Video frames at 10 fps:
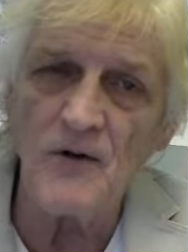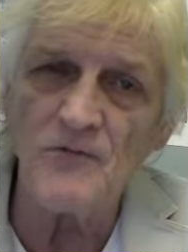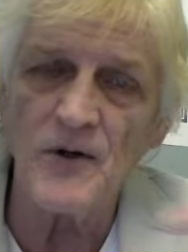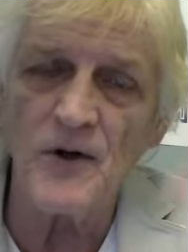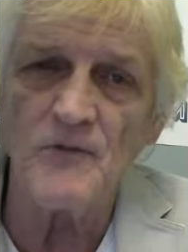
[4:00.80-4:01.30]

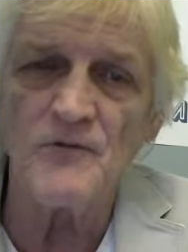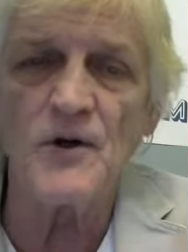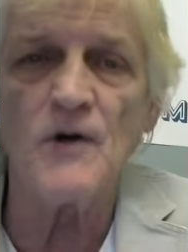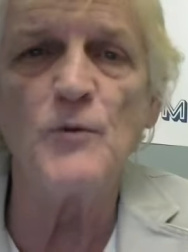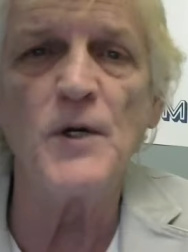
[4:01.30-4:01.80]
over and over and
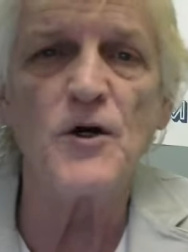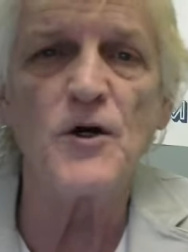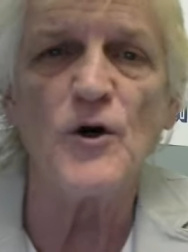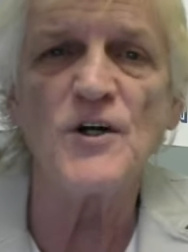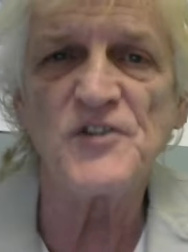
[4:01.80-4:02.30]
over,
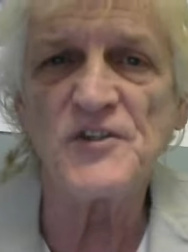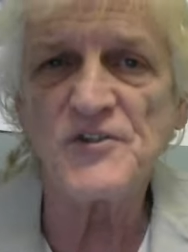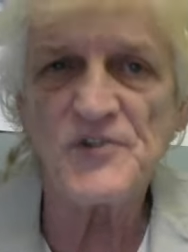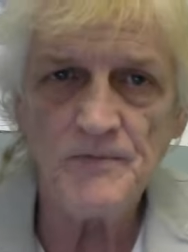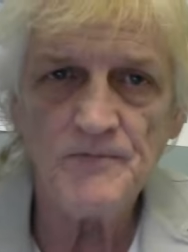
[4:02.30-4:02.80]

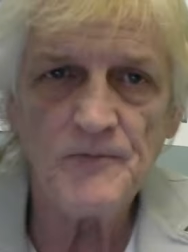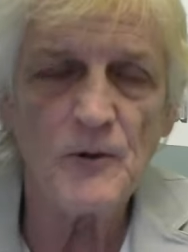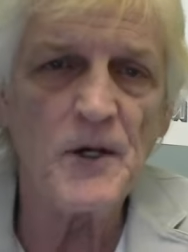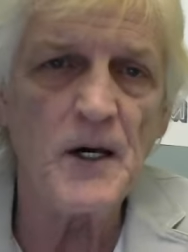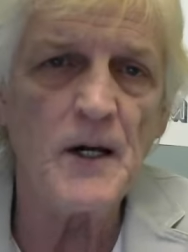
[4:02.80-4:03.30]
reoccurrences.
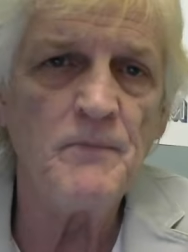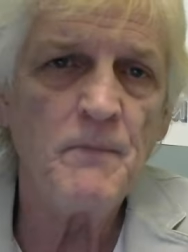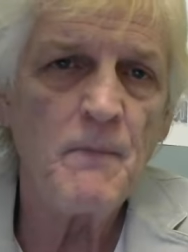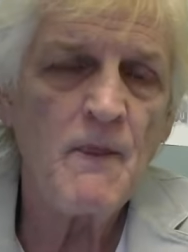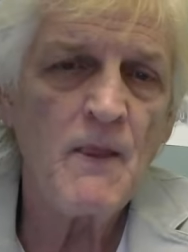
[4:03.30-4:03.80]
Okay.
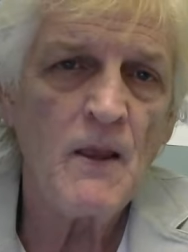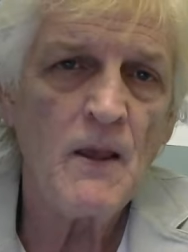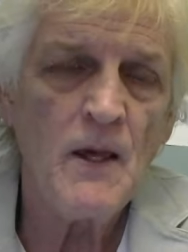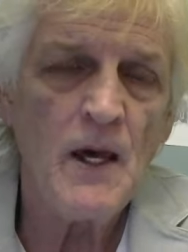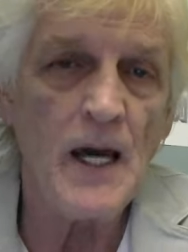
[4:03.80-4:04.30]

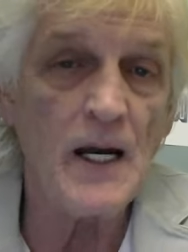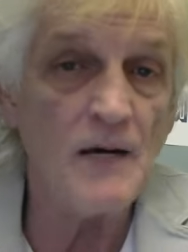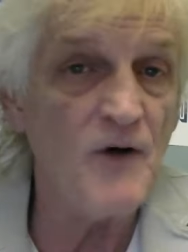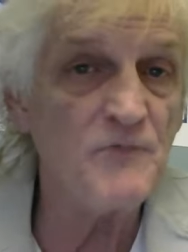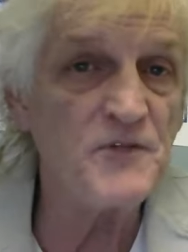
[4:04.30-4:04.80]
And
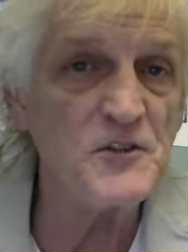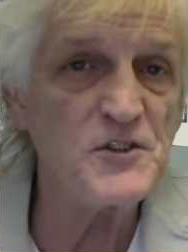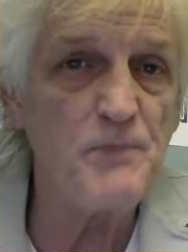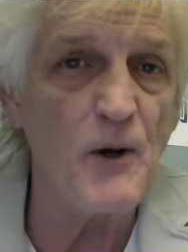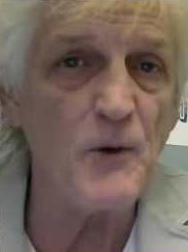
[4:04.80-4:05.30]
I've often
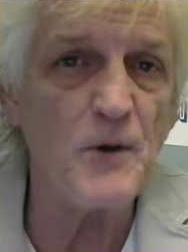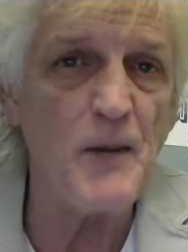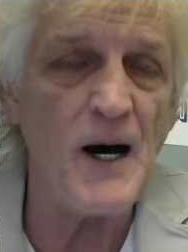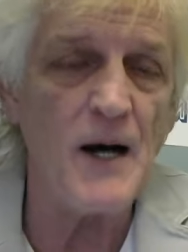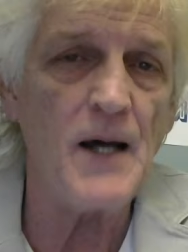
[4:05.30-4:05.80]
spoke
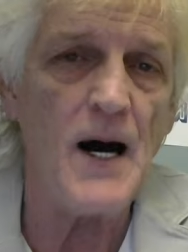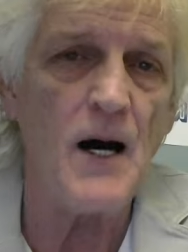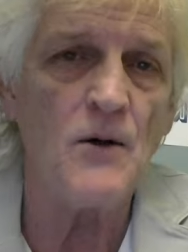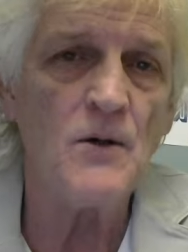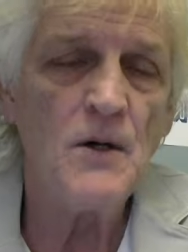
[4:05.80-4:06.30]
about
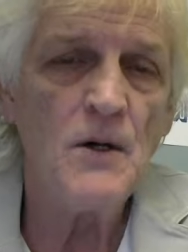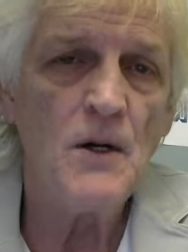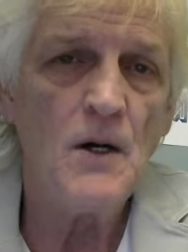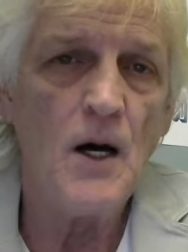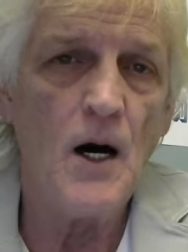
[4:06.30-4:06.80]
how
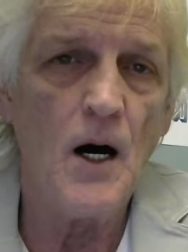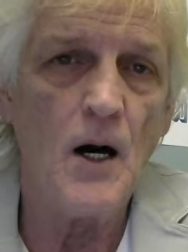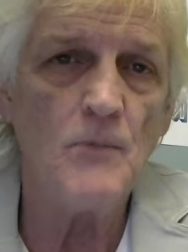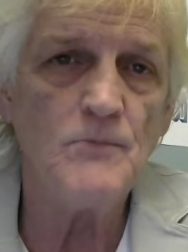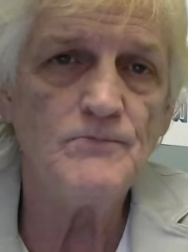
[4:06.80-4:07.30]

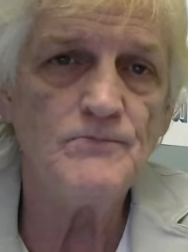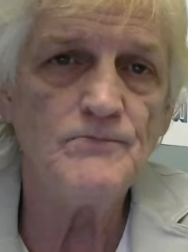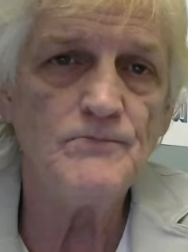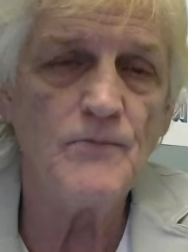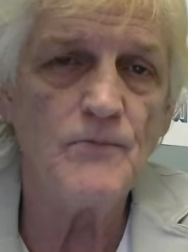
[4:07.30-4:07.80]
um,
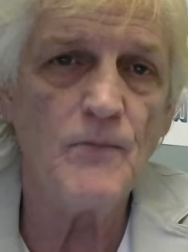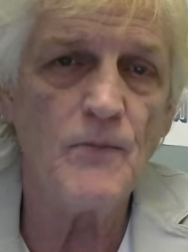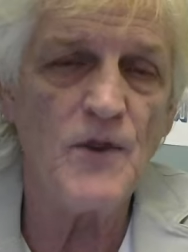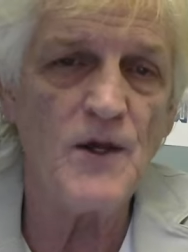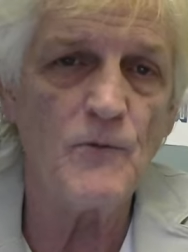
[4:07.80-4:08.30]

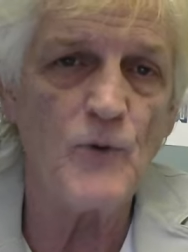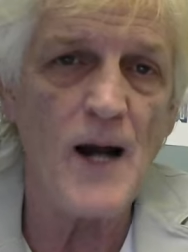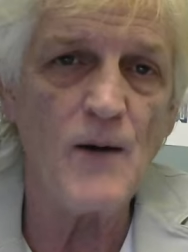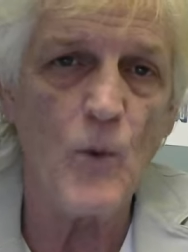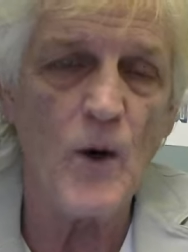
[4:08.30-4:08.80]
the
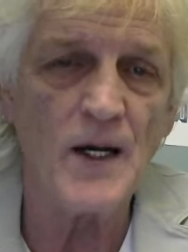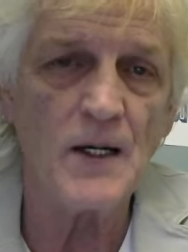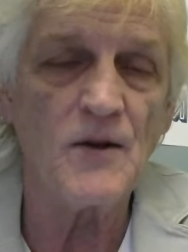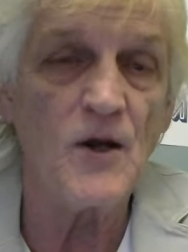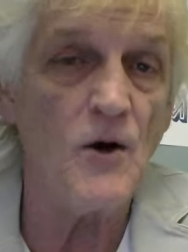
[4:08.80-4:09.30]
right
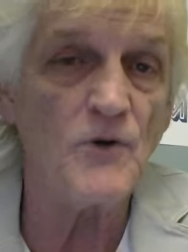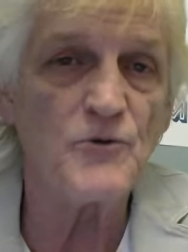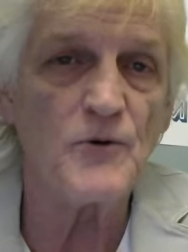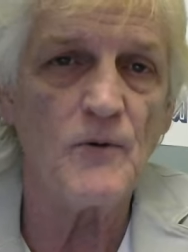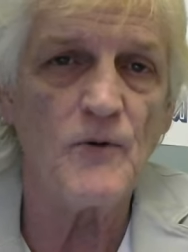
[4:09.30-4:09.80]
wing and the
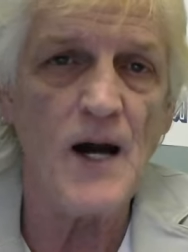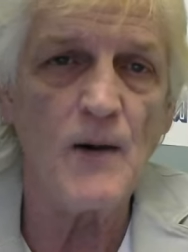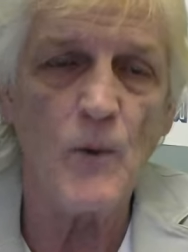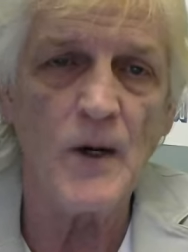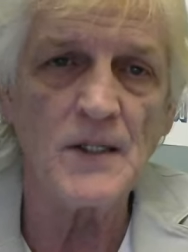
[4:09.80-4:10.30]
ultra
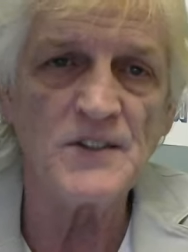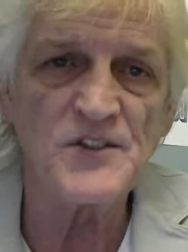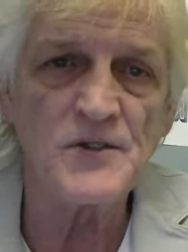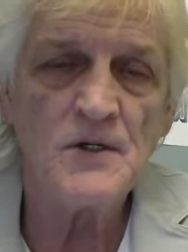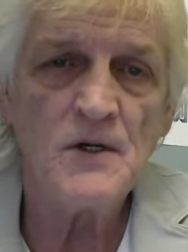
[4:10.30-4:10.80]
right
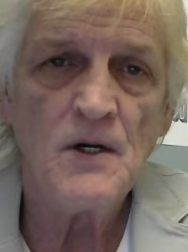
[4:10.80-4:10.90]
wings